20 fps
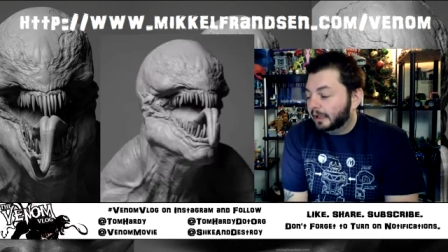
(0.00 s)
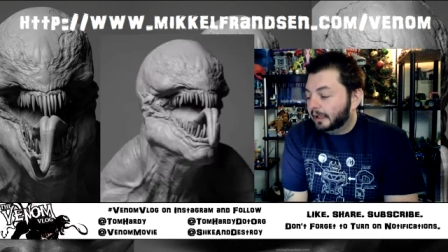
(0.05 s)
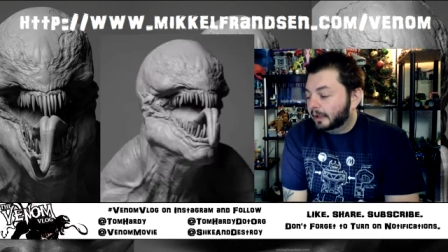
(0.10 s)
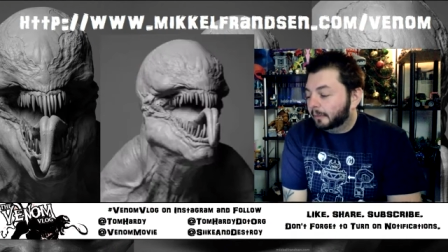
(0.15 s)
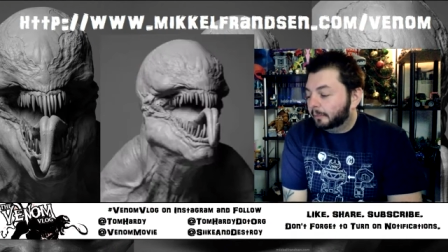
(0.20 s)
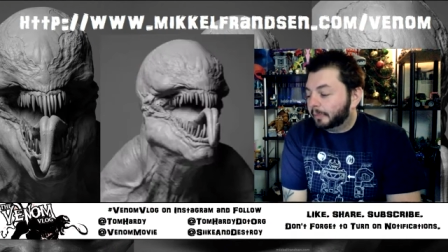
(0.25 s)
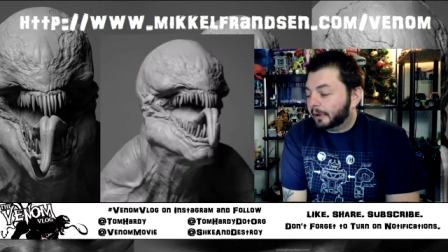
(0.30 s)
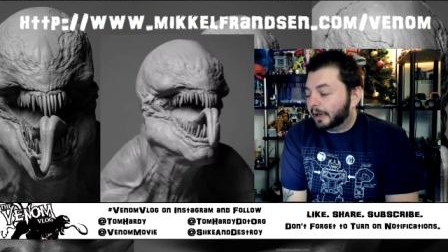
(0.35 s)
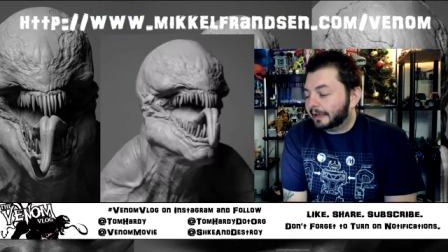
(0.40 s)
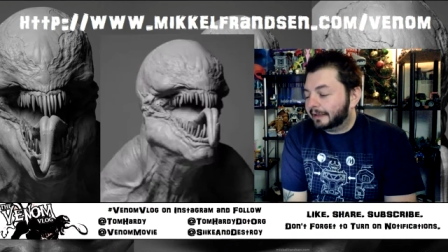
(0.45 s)

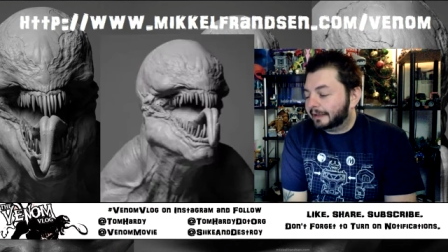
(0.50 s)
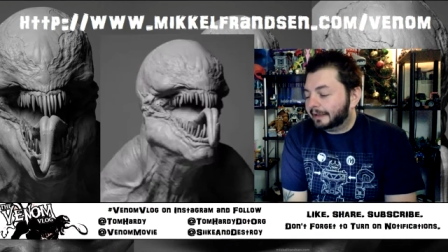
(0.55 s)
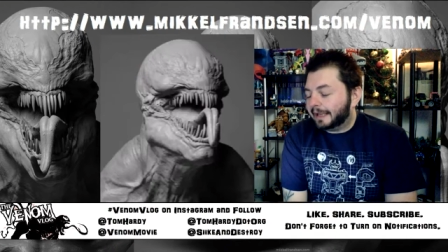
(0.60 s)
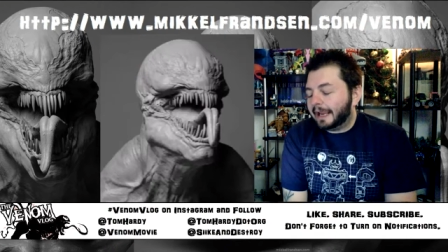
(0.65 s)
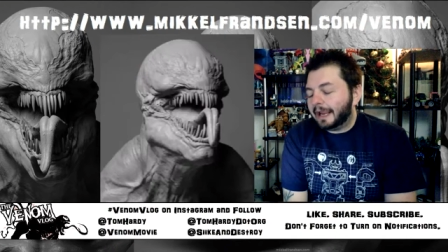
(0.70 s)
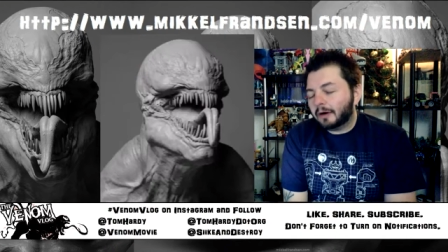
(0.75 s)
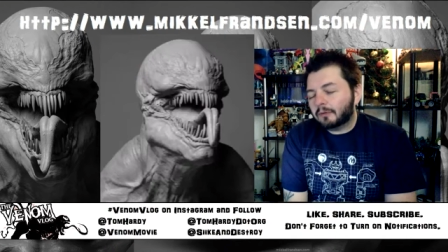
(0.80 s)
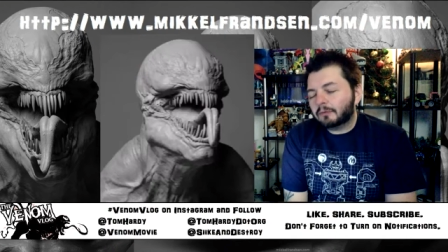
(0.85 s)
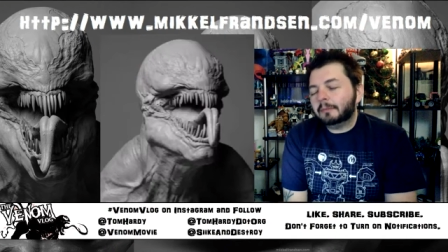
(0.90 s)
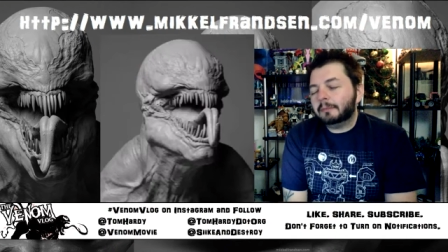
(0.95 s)
but I
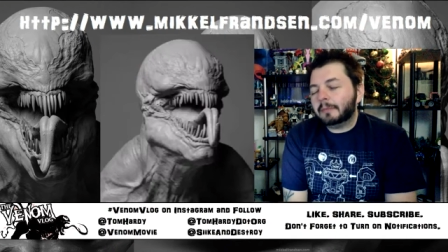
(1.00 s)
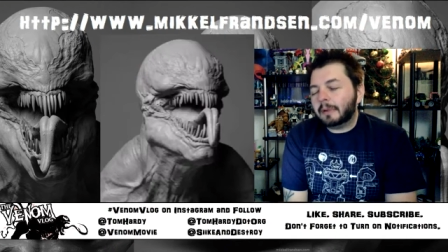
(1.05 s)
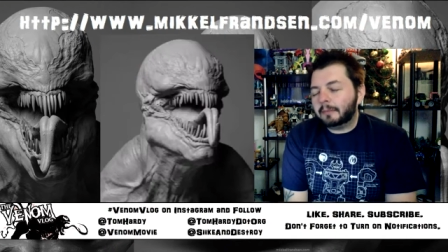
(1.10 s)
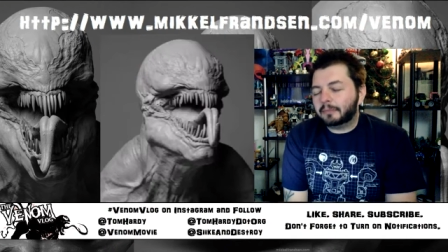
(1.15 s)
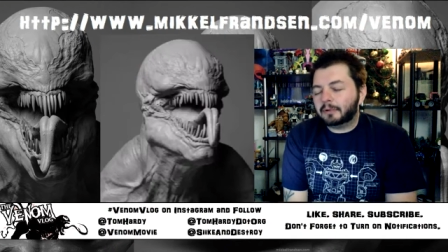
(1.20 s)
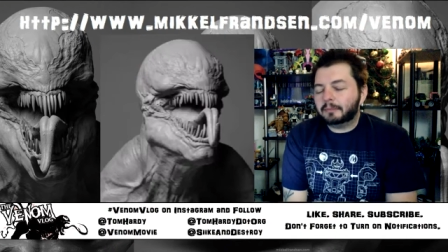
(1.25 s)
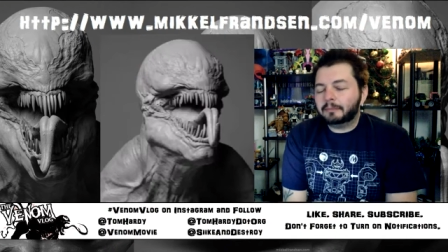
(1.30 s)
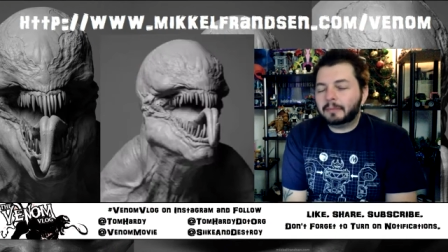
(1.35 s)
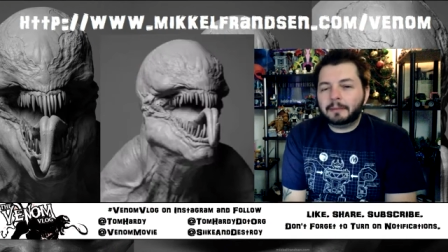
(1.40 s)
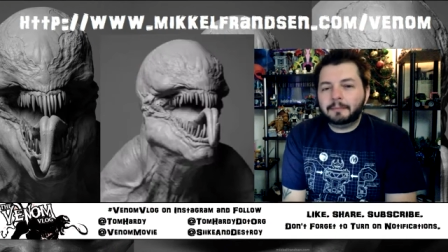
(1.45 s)
can't
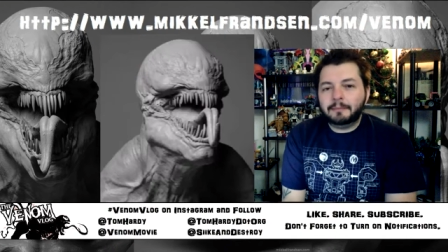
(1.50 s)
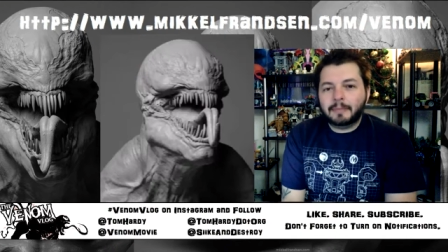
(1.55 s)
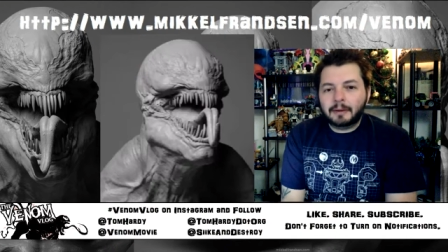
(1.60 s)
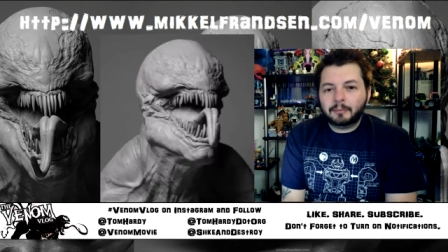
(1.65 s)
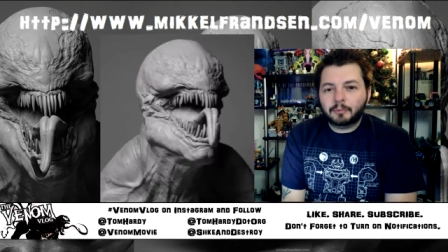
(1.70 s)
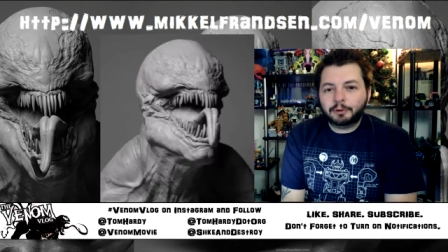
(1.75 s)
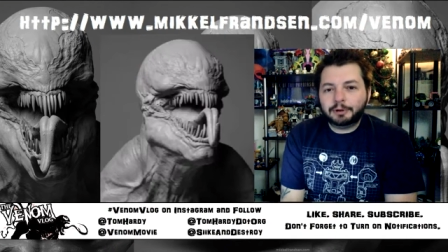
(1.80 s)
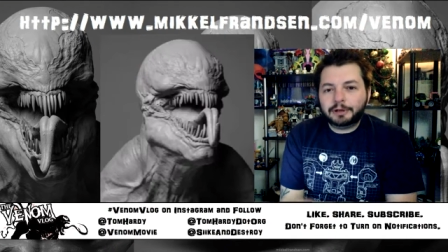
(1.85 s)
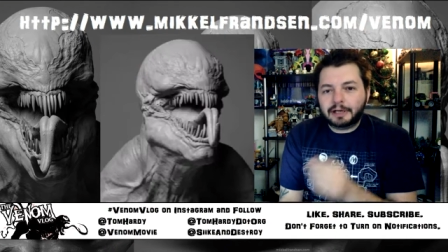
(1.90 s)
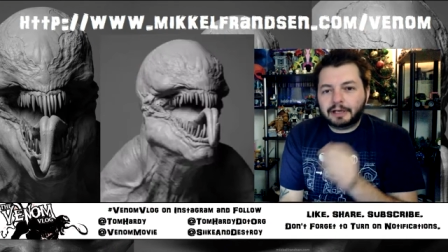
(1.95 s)
remember. My
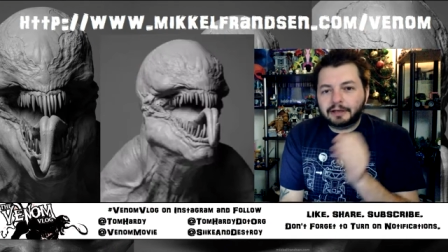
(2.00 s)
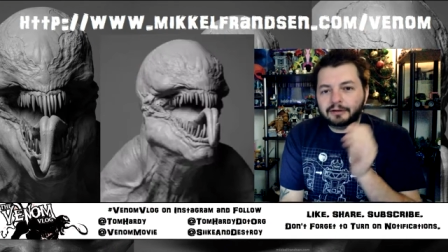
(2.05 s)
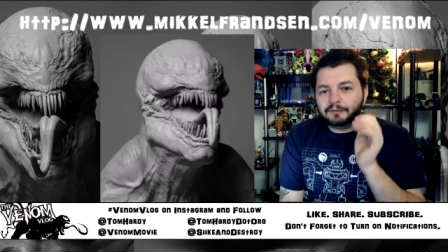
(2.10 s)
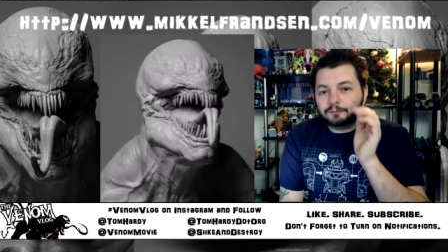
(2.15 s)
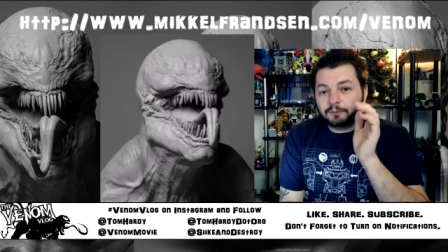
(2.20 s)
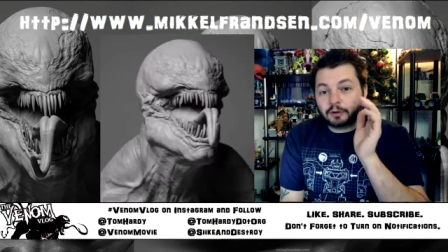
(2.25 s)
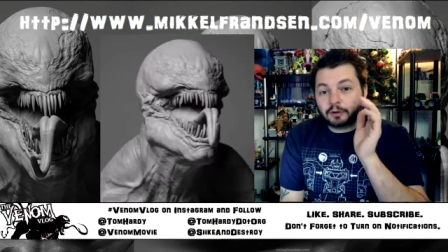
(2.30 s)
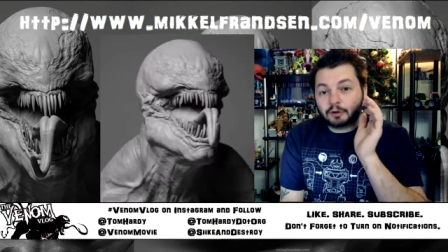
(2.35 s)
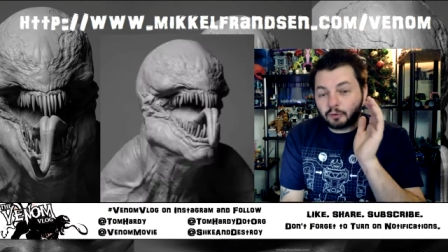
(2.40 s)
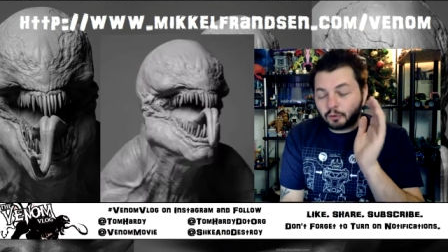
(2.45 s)
memory is
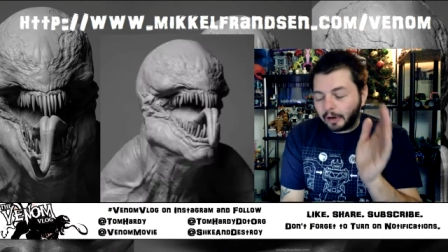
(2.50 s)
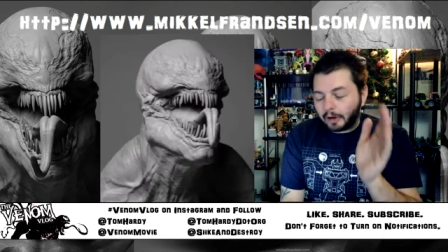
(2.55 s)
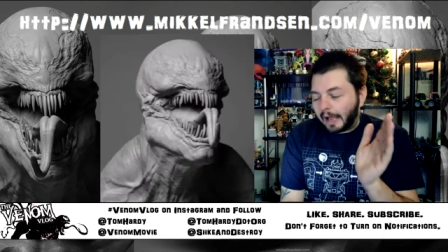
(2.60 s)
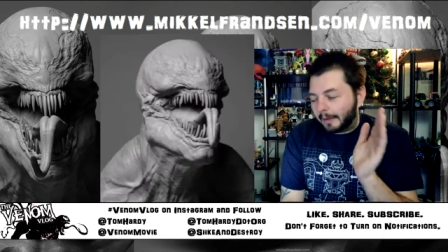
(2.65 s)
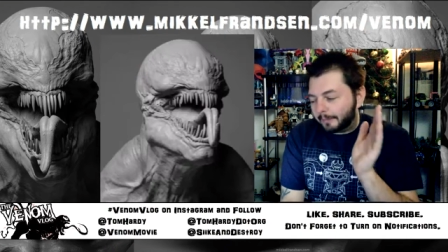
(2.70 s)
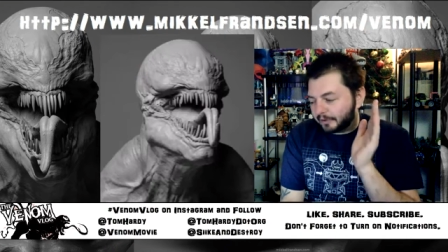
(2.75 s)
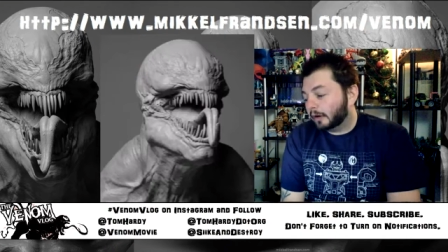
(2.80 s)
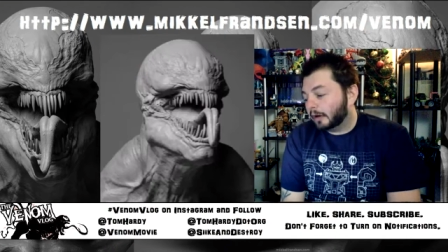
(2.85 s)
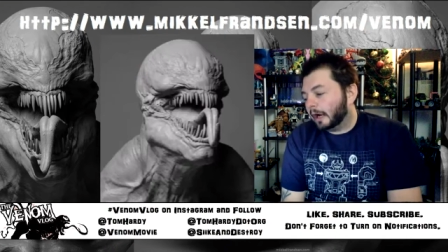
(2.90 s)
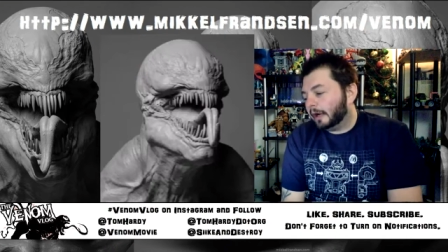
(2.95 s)
for crap.